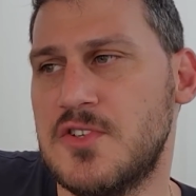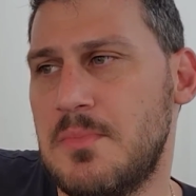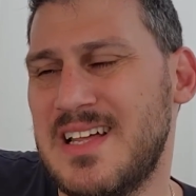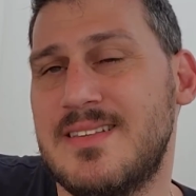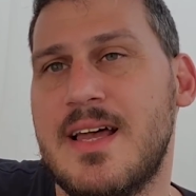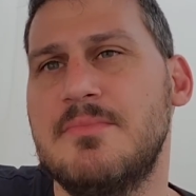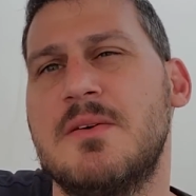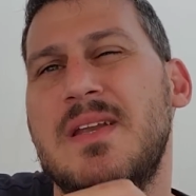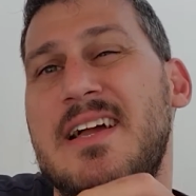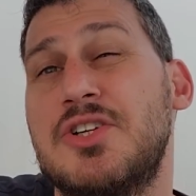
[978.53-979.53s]
So by the time
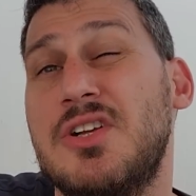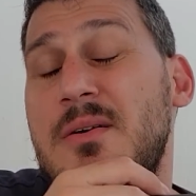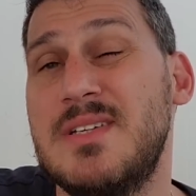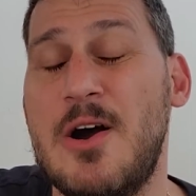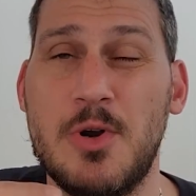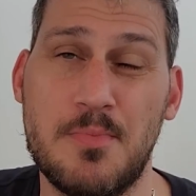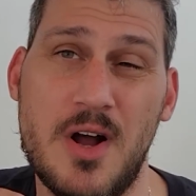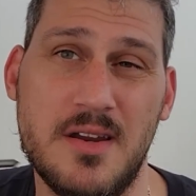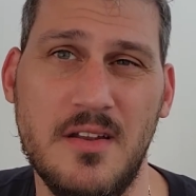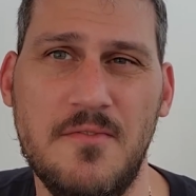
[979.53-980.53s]
somebody actually comes out with a
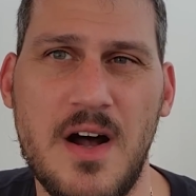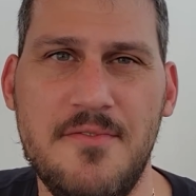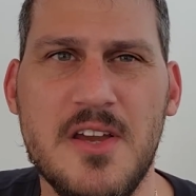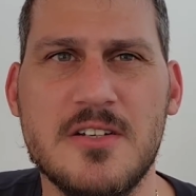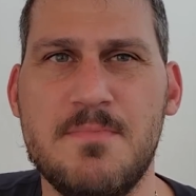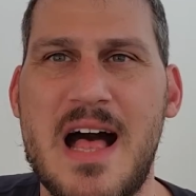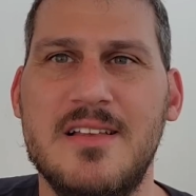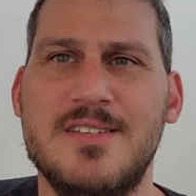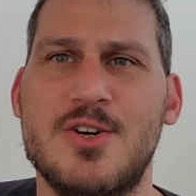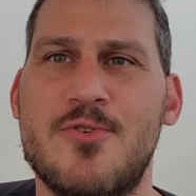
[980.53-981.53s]
product in 5 years,
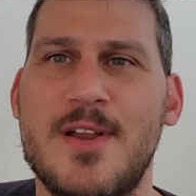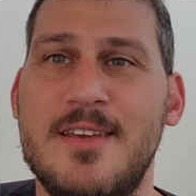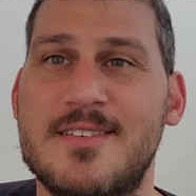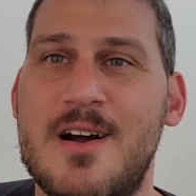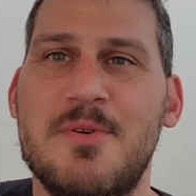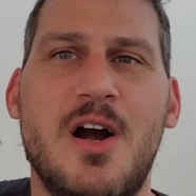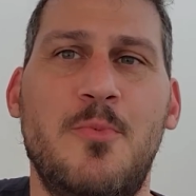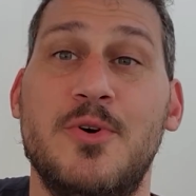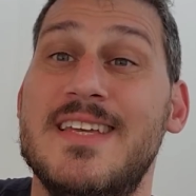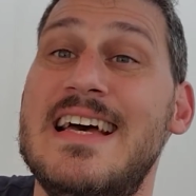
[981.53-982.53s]
Palantir already is coming
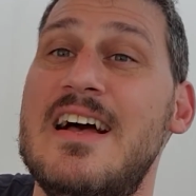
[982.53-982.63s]
up with